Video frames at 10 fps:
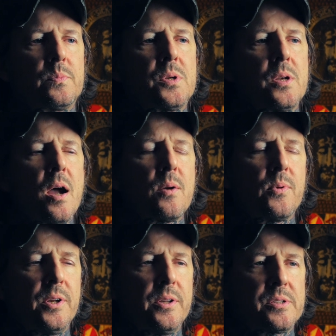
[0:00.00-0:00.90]
tonight
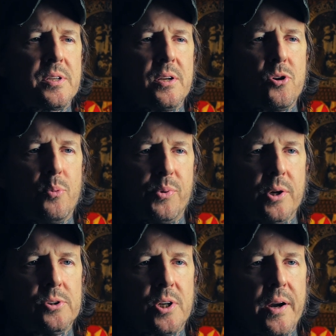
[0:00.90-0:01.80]
we did this thing called
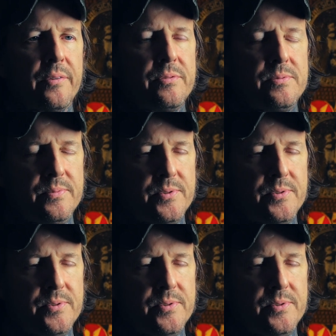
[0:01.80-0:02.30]
Blood Drive